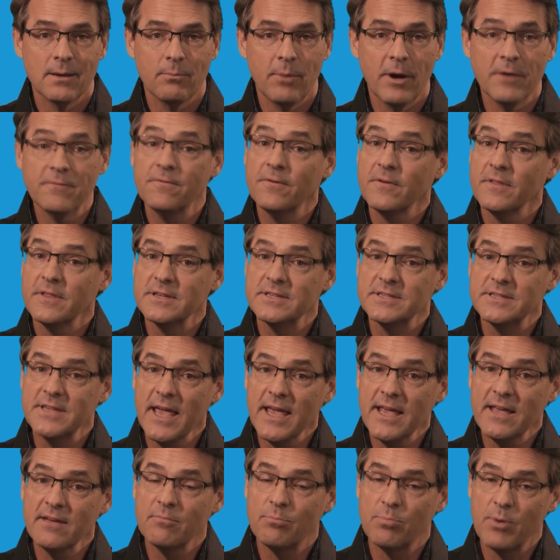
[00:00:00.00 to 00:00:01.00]
But for the
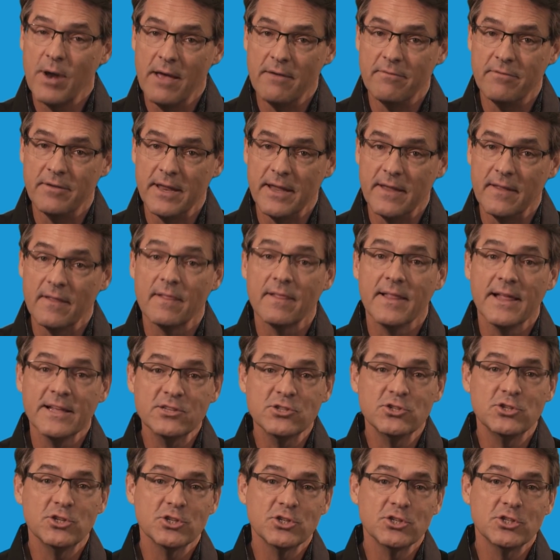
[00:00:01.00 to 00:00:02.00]
sake of brevity,
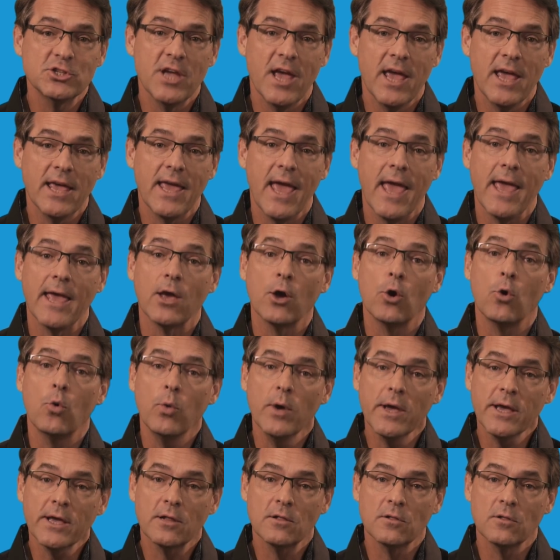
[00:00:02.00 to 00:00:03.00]
let's just take a
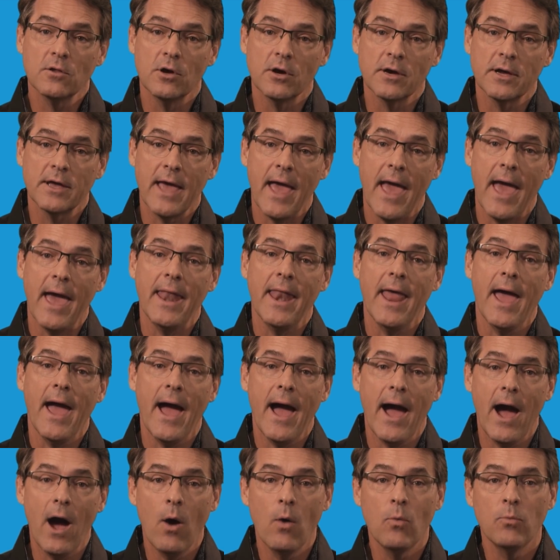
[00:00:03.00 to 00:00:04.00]
quick look at
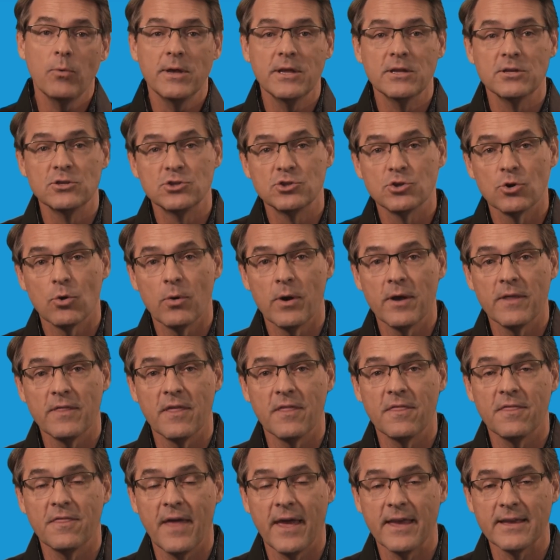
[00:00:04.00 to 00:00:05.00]
how we enjoy
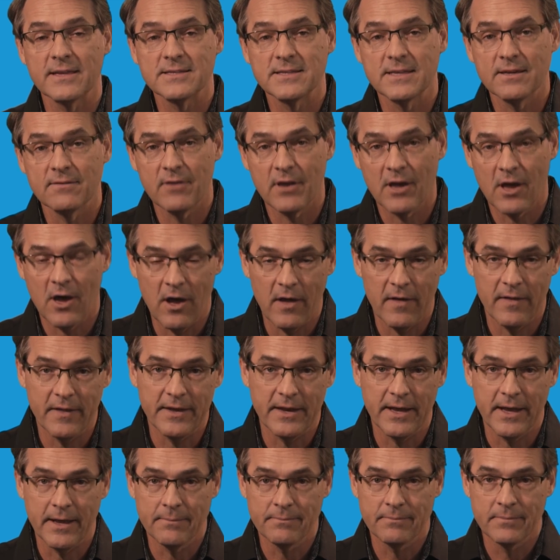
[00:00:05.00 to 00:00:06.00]
the Thanksgiving
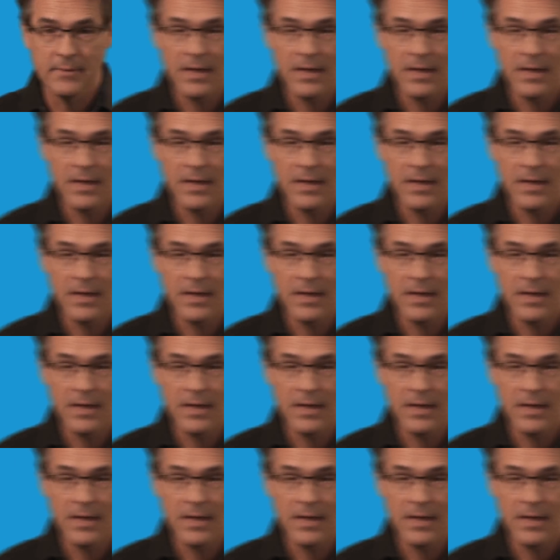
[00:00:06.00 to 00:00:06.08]
holiday.